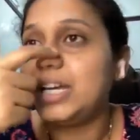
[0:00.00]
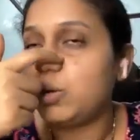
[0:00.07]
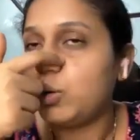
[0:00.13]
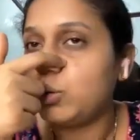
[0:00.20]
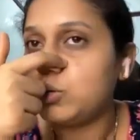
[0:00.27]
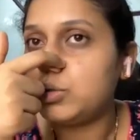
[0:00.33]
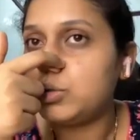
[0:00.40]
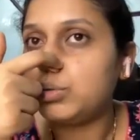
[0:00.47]
It
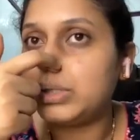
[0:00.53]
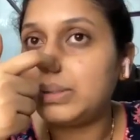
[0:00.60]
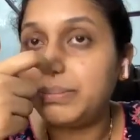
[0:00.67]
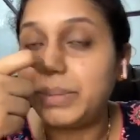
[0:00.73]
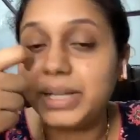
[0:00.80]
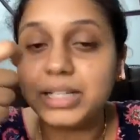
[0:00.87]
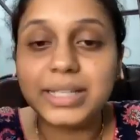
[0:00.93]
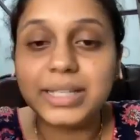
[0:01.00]
also
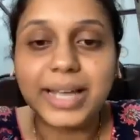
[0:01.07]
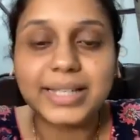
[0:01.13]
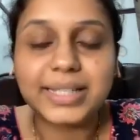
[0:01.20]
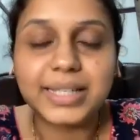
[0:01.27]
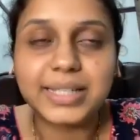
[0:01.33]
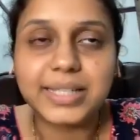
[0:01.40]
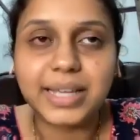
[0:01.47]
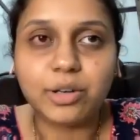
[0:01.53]
depends,
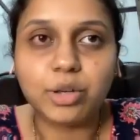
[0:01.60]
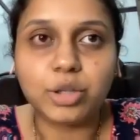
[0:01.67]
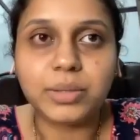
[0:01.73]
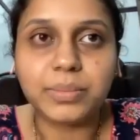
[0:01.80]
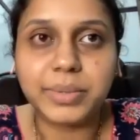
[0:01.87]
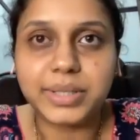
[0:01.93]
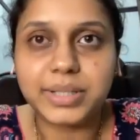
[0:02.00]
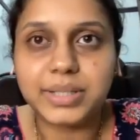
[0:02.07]
as I said, on
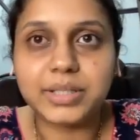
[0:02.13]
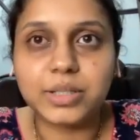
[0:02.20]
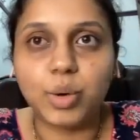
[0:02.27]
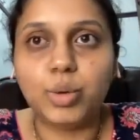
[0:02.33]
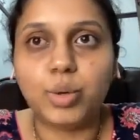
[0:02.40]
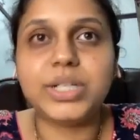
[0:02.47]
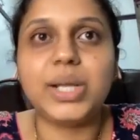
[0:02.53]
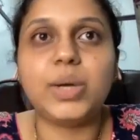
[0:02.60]
the business
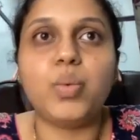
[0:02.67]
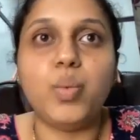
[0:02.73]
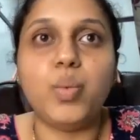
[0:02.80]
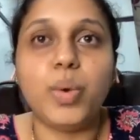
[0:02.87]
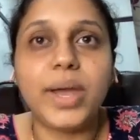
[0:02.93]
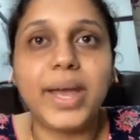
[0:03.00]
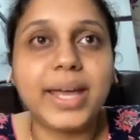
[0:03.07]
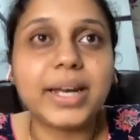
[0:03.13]
goals, like
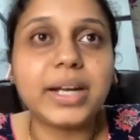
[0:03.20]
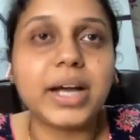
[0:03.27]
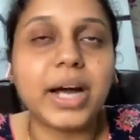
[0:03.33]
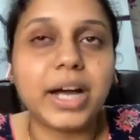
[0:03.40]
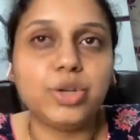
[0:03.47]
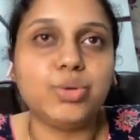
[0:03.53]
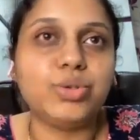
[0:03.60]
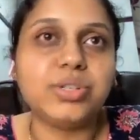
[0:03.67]
where
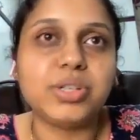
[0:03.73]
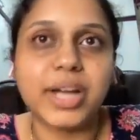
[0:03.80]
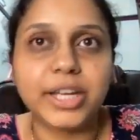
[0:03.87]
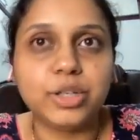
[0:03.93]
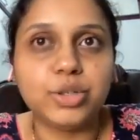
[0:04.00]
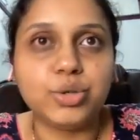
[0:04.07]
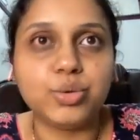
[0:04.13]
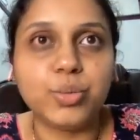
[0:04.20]
are you
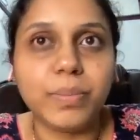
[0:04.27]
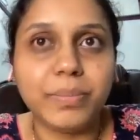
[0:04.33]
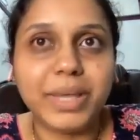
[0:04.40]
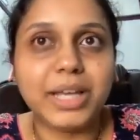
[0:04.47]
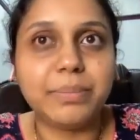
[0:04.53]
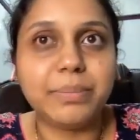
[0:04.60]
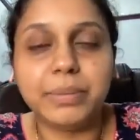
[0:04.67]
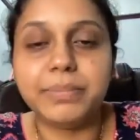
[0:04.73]
trying to
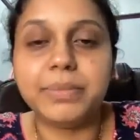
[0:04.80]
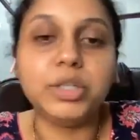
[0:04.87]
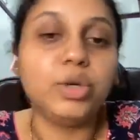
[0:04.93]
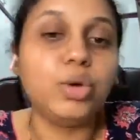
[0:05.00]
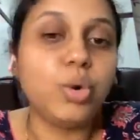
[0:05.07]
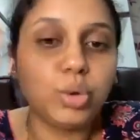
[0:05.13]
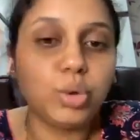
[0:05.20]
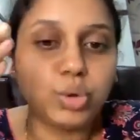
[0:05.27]
make people
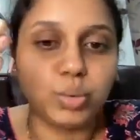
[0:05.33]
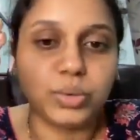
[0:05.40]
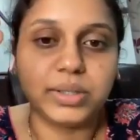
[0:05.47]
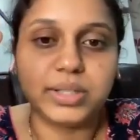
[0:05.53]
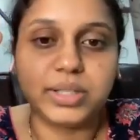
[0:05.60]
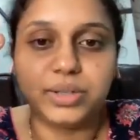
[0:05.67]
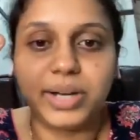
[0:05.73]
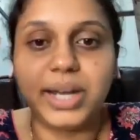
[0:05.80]
go
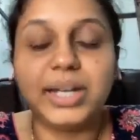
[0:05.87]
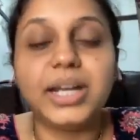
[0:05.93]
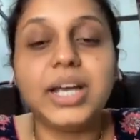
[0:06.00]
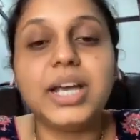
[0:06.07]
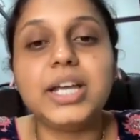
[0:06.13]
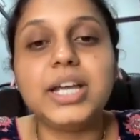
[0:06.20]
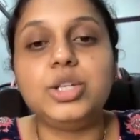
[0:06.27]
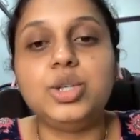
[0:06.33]
towards, right?
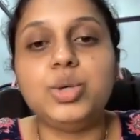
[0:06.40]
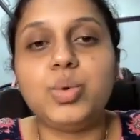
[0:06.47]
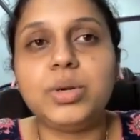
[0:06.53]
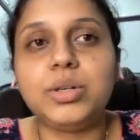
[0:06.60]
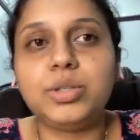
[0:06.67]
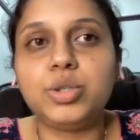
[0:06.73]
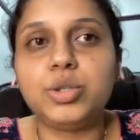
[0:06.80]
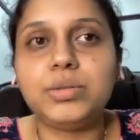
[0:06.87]
Do you
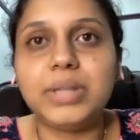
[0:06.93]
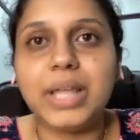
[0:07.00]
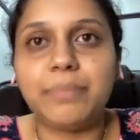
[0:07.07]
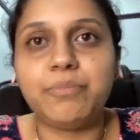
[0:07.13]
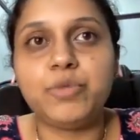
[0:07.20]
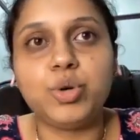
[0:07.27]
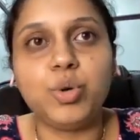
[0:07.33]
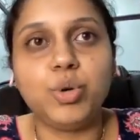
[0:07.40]
want
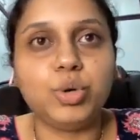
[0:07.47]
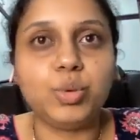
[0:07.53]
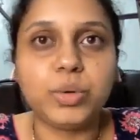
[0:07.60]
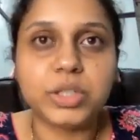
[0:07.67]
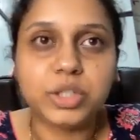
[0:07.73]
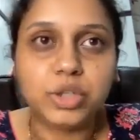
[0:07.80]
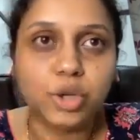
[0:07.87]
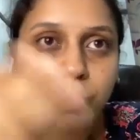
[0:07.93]
them to go
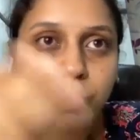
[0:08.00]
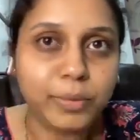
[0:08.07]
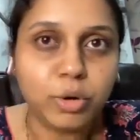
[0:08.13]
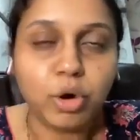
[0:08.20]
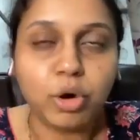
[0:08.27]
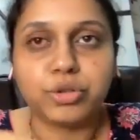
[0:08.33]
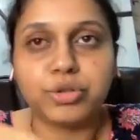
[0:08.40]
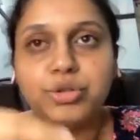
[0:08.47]
towards your
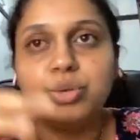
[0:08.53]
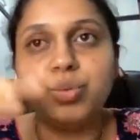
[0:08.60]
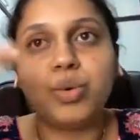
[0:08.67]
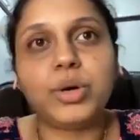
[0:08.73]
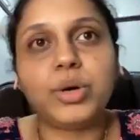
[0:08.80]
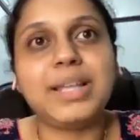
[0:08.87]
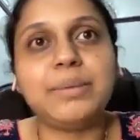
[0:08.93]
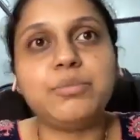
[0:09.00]
blog? Do you
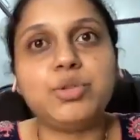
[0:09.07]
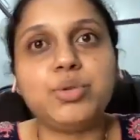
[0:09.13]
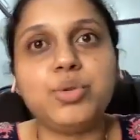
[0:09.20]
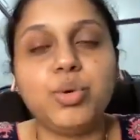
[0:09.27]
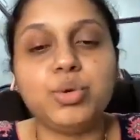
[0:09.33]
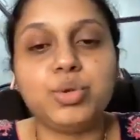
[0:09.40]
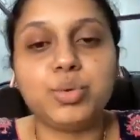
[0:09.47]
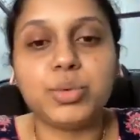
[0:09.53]
want them to
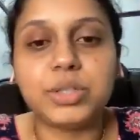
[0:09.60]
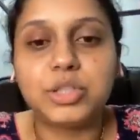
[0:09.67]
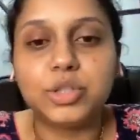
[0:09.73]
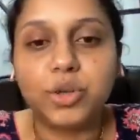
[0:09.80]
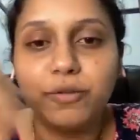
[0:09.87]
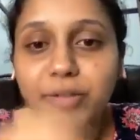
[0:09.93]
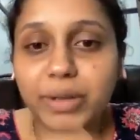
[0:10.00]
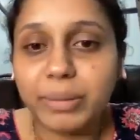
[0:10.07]
go
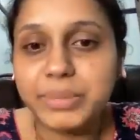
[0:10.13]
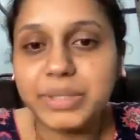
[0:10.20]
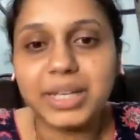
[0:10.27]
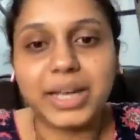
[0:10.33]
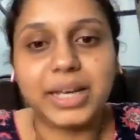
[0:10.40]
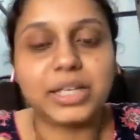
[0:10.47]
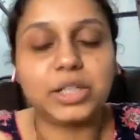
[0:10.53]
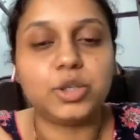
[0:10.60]
towards your
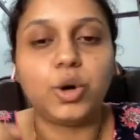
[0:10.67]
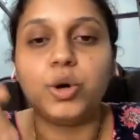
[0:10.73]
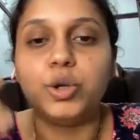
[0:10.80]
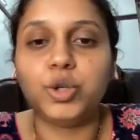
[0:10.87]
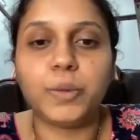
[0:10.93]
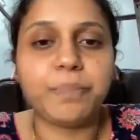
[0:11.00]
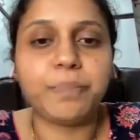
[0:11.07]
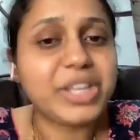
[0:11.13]
website
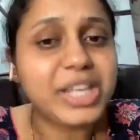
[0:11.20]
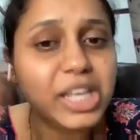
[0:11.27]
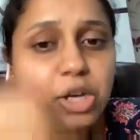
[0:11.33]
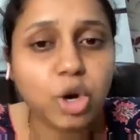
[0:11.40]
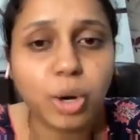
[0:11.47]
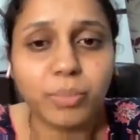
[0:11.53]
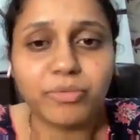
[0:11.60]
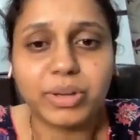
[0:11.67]
or your
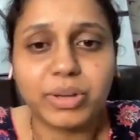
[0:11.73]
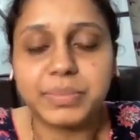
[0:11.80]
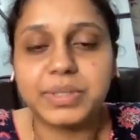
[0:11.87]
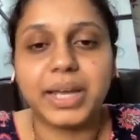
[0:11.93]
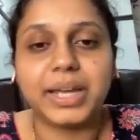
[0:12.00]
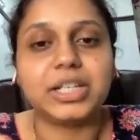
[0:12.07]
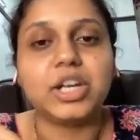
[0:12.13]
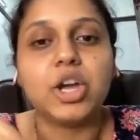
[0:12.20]
e-com
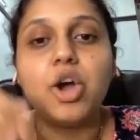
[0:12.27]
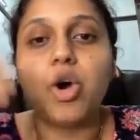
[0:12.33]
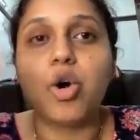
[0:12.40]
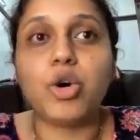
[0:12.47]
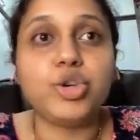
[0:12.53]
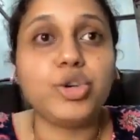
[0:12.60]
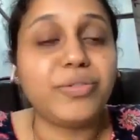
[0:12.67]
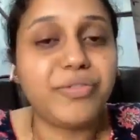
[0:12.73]
website
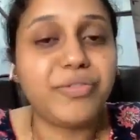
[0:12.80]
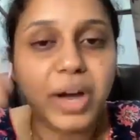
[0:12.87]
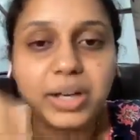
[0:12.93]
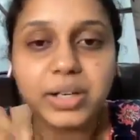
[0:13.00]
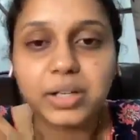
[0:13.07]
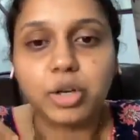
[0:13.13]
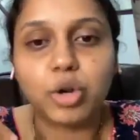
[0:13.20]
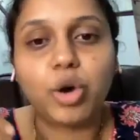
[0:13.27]
or your
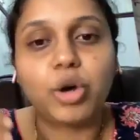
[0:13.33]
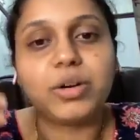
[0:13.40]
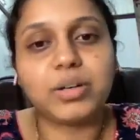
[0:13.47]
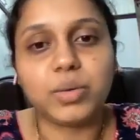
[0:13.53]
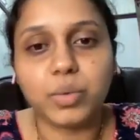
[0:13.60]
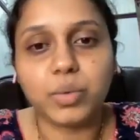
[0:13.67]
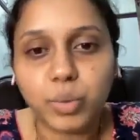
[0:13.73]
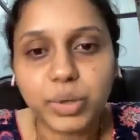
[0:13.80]
funnel
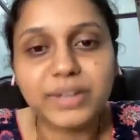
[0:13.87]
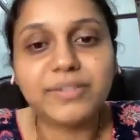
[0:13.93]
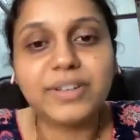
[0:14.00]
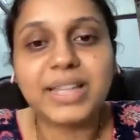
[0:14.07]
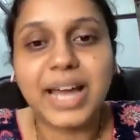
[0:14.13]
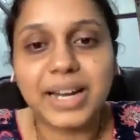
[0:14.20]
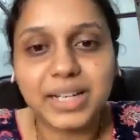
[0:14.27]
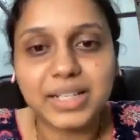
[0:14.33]
or
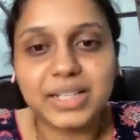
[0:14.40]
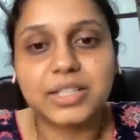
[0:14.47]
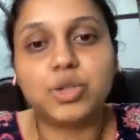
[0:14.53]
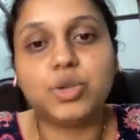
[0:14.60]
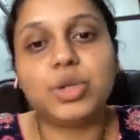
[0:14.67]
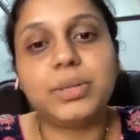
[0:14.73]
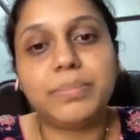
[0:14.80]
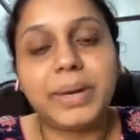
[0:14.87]
whatever that
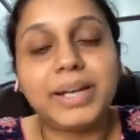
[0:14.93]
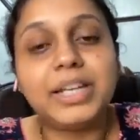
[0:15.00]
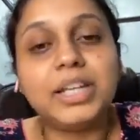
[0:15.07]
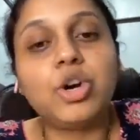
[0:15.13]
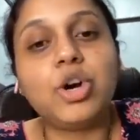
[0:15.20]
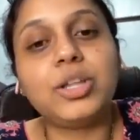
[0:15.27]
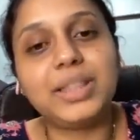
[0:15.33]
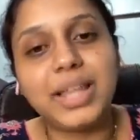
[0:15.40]
is? So
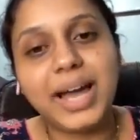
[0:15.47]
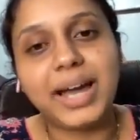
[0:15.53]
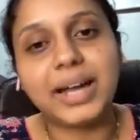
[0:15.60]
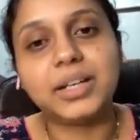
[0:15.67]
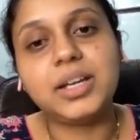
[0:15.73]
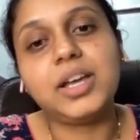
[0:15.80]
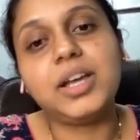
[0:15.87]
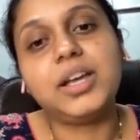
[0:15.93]
depending on
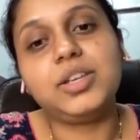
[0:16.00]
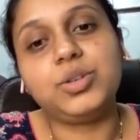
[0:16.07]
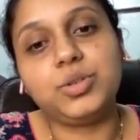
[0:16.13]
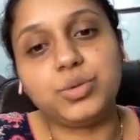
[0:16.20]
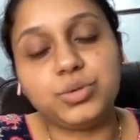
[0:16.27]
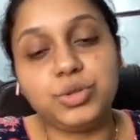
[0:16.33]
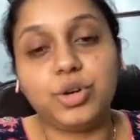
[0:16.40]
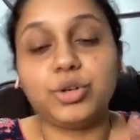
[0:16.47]
that,
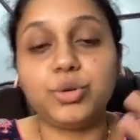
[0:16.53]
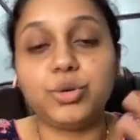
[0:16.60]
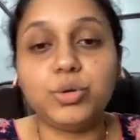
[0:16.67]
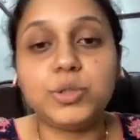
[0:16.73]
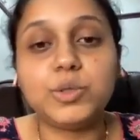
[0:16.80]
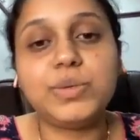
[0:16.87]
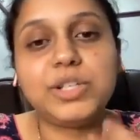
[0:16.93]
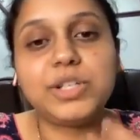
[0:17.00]
your
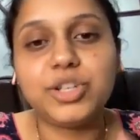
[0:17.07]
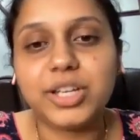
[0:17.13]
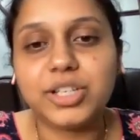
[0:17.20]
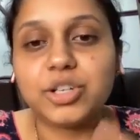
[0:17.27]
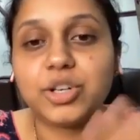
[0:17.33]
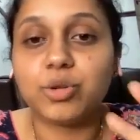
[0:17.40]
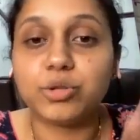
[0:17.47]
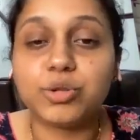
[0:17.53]
goals will
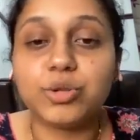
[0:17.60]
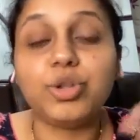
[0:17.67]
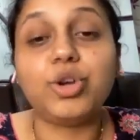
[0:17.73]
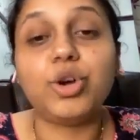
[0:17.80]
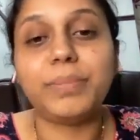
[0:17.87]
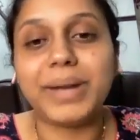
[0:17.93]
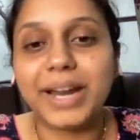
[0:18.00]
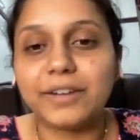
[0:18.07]
change, and also
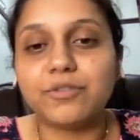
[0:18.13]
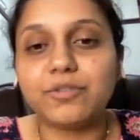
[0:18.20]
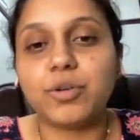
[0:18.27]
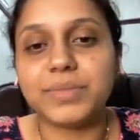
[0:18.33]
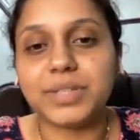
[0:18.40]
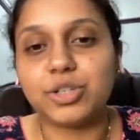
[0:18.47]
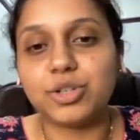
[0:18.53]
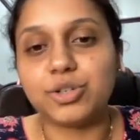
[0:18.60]
your
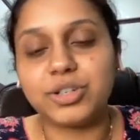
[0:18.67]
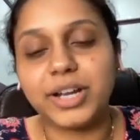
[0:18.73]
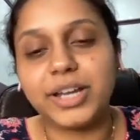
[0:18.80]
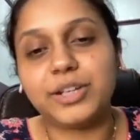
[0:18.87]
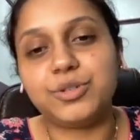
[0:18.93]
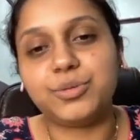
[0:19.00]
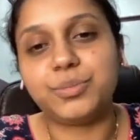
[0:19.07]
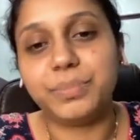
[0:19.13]
platforms that you're
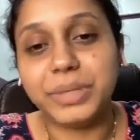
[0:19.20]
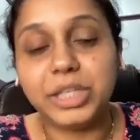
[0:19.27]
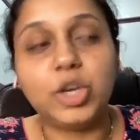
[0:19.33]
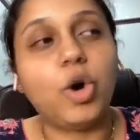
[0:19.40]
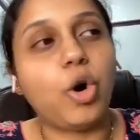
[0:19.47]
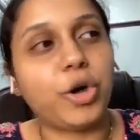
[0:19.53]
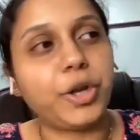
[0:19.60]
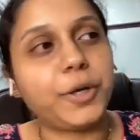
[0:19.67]
trying to
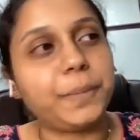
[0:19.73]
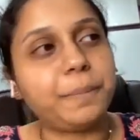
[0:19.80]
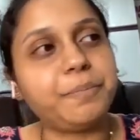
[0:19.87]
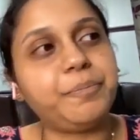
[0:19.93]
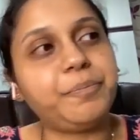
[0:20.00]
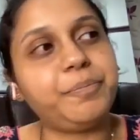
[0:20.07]
be on.